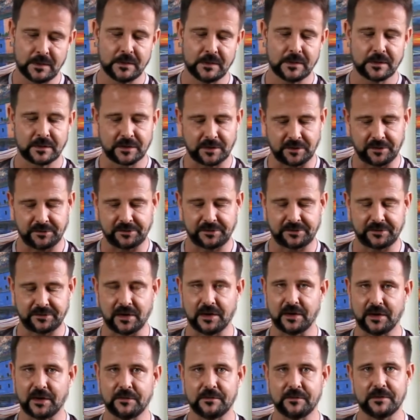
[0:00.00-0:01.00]
Because
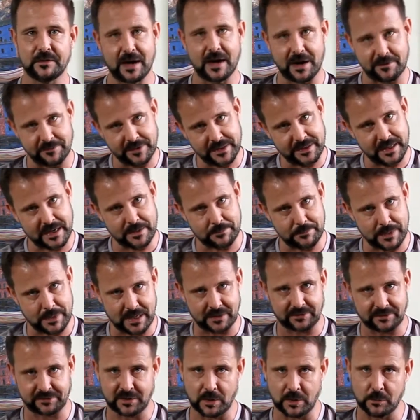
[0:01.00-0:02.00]
everything being
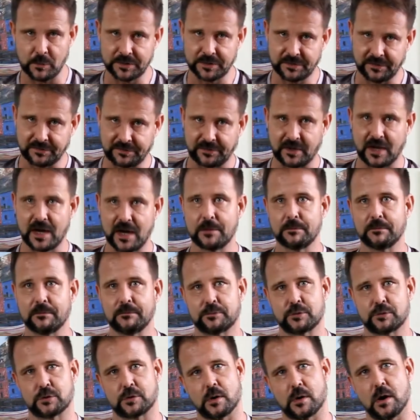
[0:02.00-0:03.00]
somewhat the same,
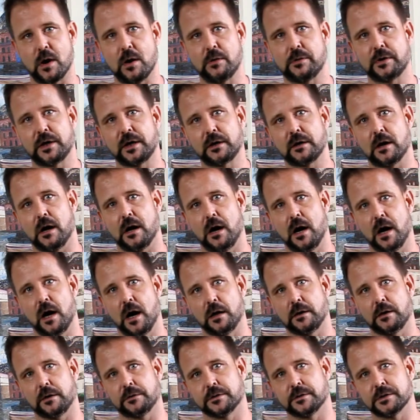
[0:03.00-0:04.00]
droning
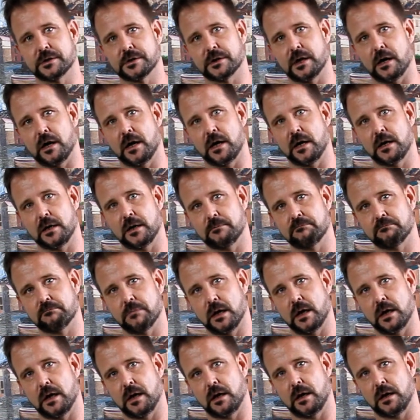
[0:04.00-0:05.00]
on at the same
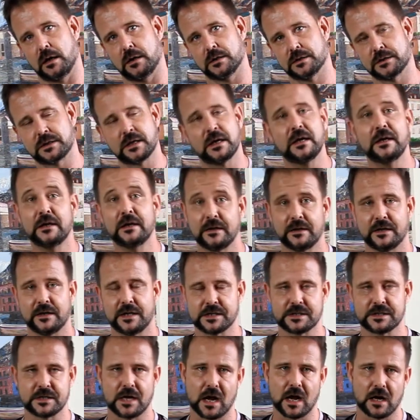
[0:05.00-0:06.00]
pace,
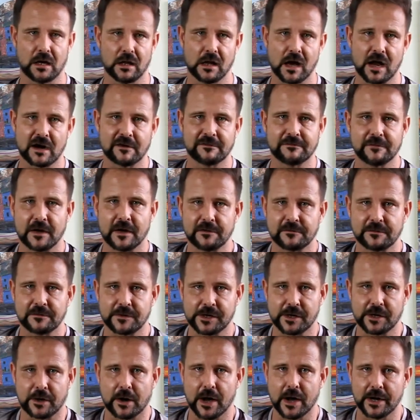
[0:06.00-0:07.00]
is not a lot of fun for
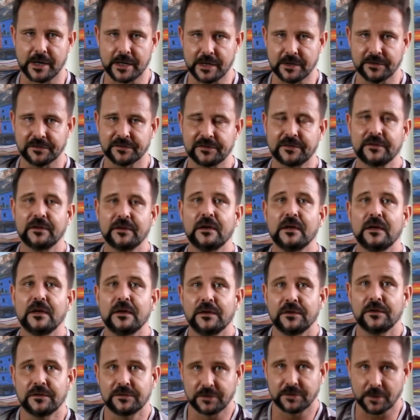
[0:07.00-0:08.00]
your audience.
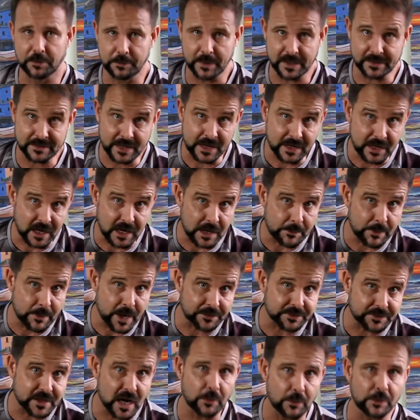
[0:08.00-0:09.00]
So be thinking
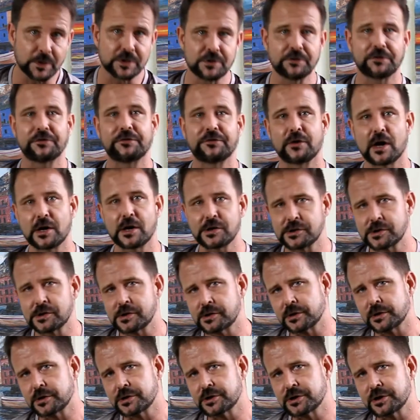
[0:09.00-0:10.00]
about that when you structure
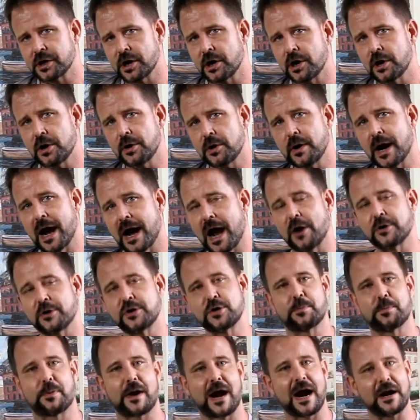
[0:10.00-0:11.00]
your show, how you
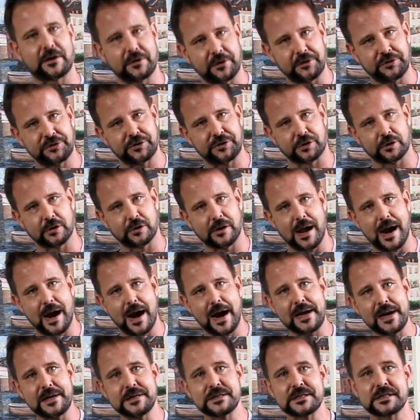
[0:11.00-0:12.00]
practice your
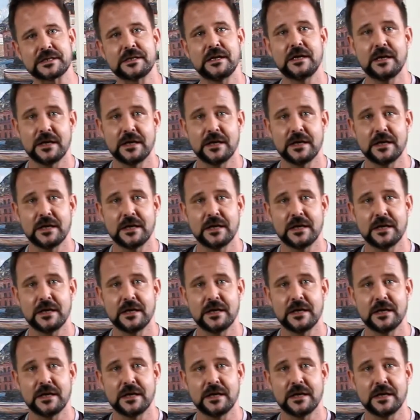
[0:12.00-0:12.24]
lines,